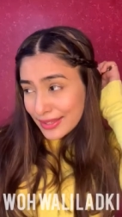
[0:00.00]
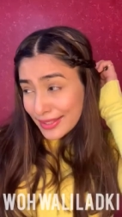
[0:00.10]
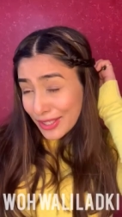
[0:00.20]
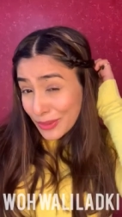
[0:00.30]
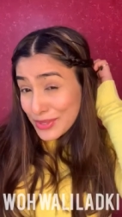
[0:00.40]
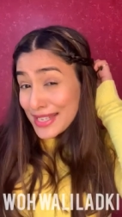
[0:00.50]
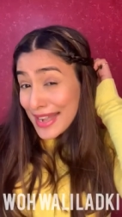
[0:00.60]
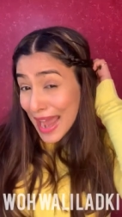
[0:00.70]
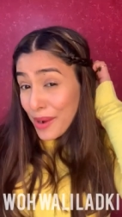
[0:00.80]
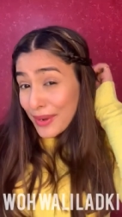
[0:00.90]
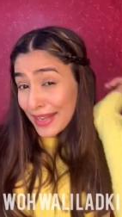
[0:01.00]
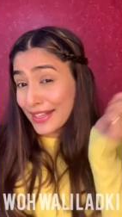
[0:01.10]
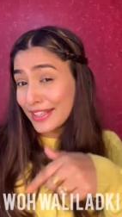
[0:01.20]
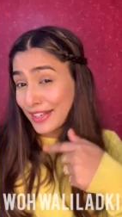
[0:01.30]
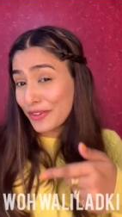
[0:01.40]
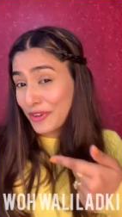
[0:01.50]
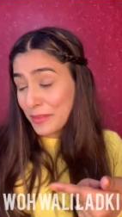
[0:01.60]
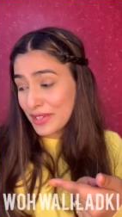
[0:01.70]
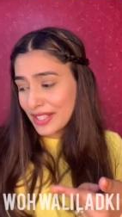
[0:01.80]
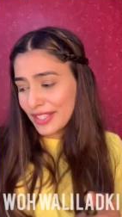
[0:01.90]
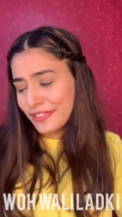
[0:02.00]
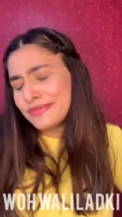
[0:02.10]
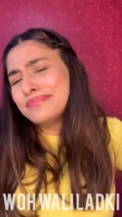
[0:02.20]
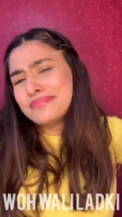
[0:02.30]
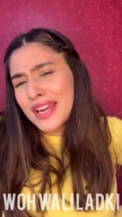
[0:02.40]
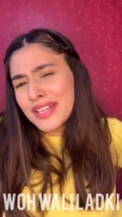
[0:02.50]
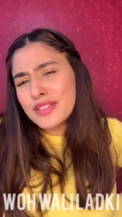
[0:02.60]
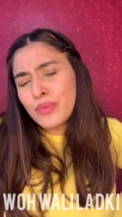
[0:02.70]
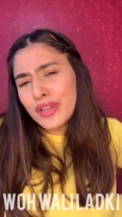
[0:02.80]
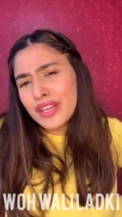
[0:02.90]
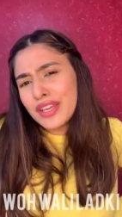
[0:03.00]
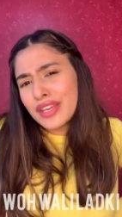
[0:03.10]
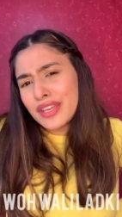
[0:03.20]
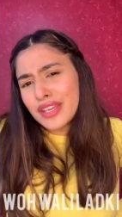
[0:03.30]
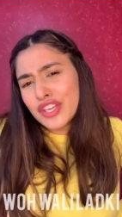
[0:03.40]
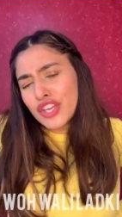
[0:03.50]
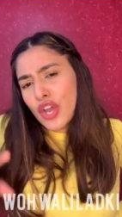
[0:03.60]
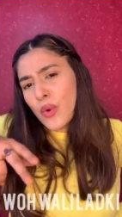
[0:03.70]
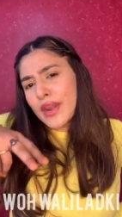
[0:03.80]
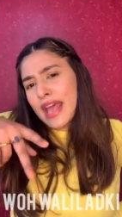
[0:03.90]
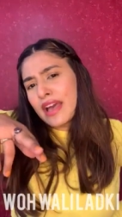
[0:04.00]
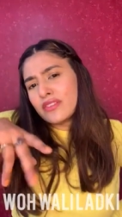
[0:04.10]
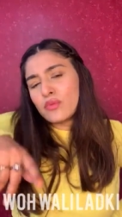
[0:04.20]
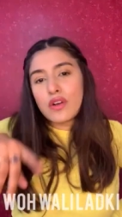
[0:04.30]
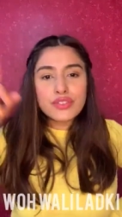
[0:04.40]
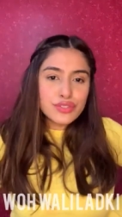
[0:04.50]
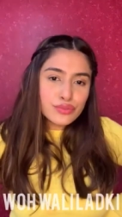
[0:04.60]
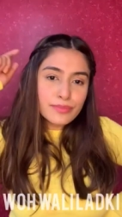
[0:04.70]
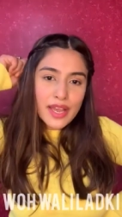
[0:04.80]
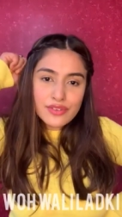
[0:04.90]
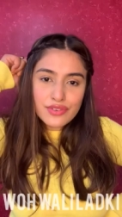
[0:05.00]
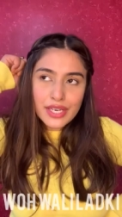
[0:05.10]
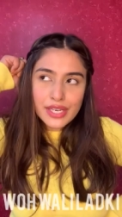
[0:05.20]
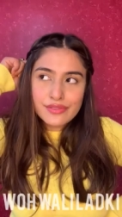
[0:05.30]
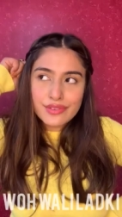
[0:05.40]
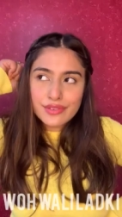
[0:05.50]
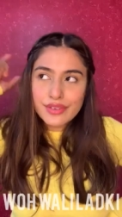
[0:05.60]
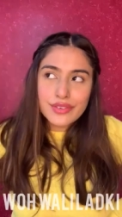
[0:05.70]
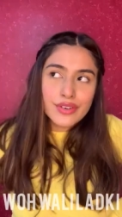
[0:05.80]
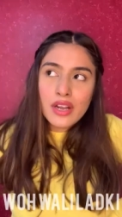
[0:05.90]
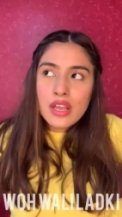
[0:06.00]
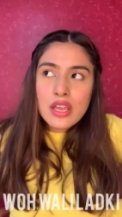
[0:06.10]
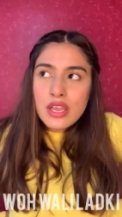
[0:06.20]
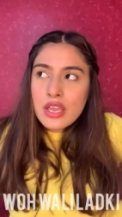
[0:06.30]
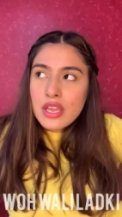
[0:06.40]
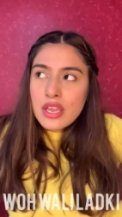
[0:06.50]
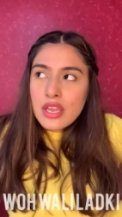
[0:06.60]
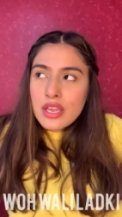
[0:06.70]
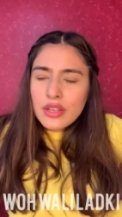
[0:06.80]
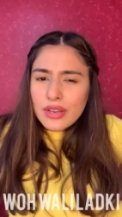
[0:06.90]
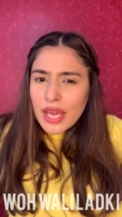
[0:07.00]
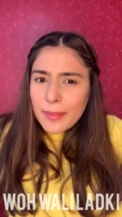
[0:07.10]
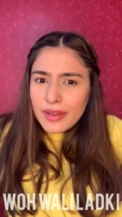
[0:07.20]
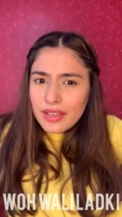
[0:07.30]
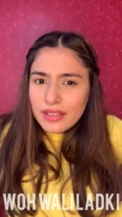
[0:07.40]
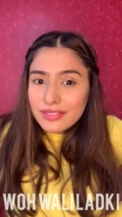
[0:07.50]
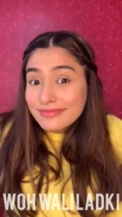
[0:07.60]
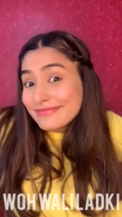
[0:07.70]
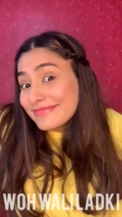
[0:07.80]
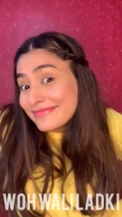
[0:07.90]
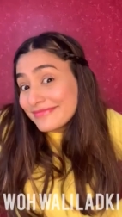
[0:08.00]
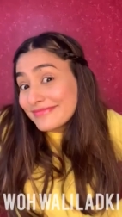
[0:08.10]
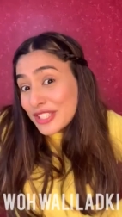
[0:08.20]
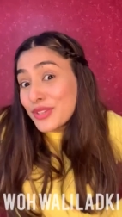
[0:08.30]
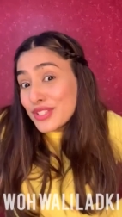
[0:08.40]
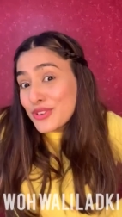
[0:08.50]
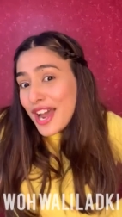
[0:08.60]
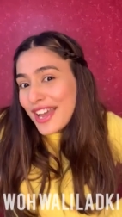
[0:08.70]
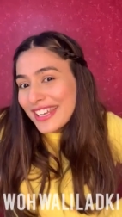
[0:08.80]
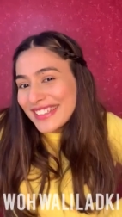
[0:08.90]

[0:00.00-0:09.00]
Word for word: the clothes are now getting a little repetitive, might just want to go and have a walk to Bandra Hill Road or Colaba. You can try.